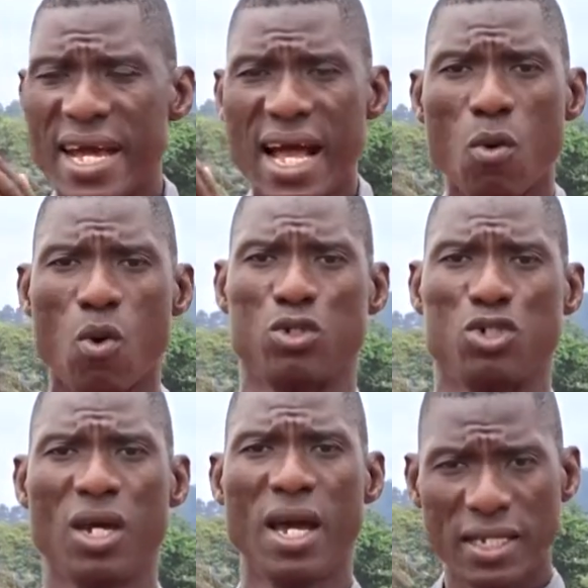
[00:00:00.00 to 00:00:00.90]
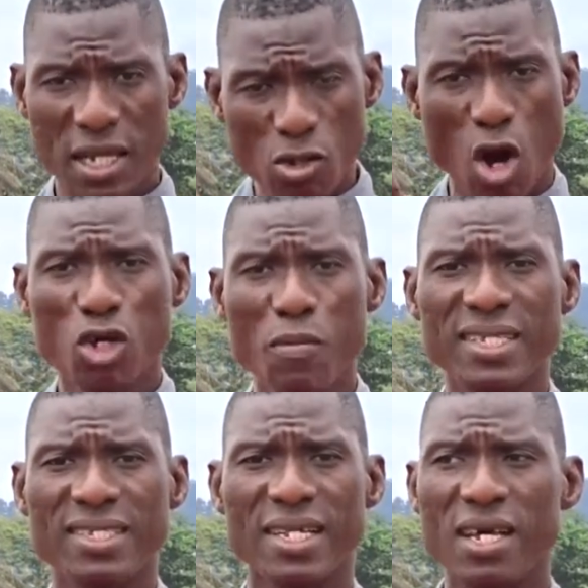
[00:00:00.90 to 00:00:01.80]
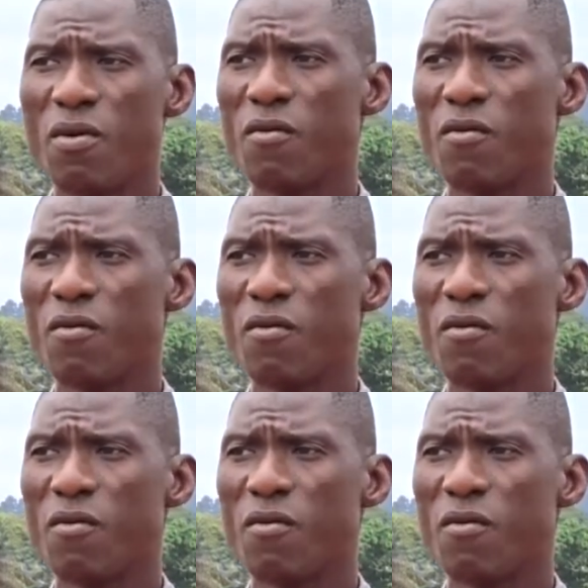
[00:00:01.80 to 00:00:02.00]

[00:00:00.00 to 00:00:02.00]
let them can watch. The documents and they